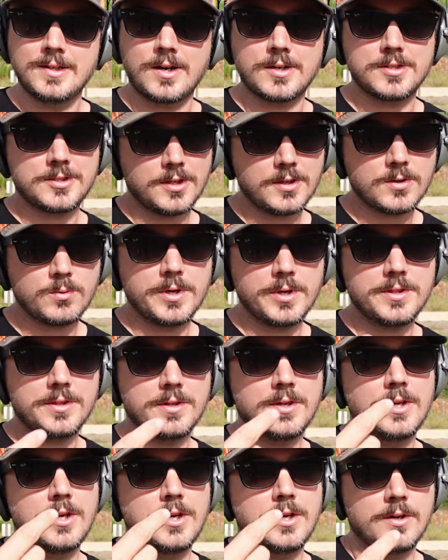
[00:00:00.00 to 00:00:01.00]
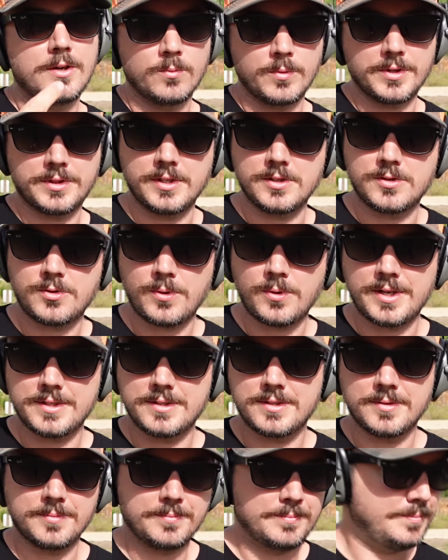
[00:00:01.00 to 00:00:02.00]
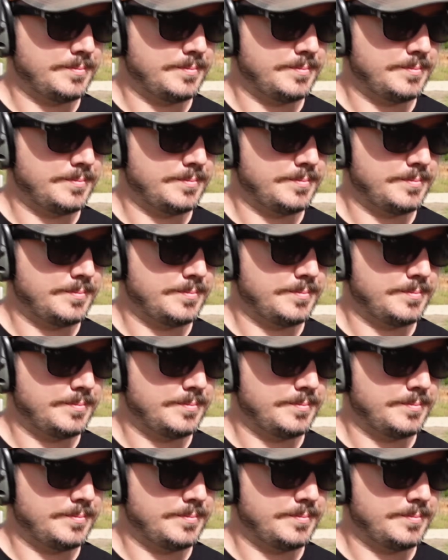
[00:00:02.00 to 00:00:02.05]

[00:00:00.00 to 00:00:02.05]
are stuck with these threads.